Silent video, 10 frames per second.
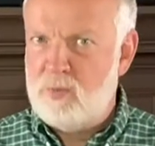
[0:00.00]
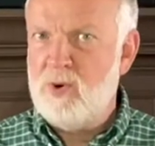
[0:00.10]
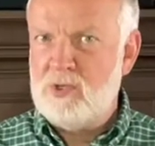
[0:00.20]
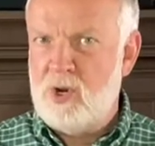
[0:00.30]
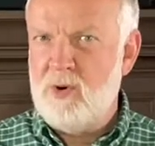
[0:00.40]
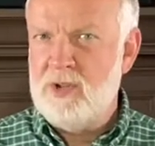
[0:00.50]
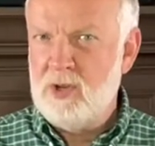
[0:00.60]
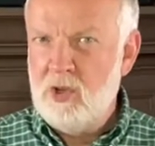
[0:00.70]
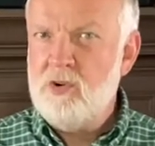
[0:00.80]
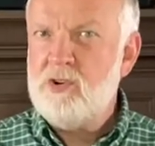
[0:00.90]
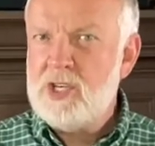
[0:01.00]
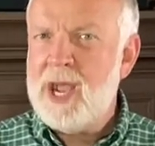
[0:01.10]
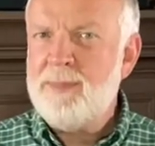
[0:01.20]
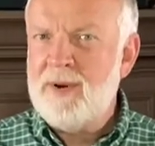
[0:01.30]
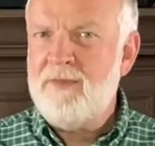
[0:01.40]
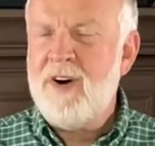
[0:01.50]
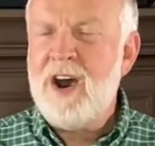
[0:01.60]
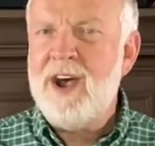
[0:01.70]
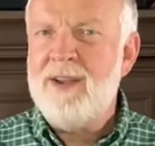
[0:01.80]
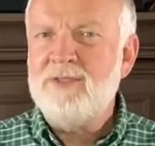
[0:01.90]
we're told in Luke chapter 5,